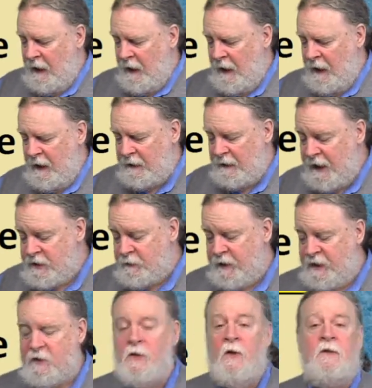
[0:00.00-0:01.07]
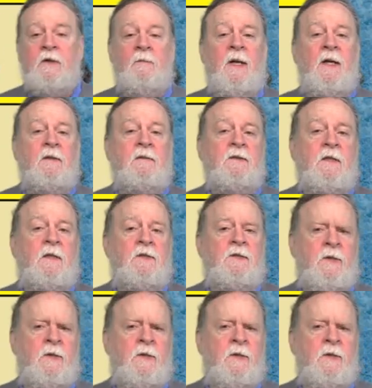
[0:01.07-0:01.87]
Uh, last week I talked about uh,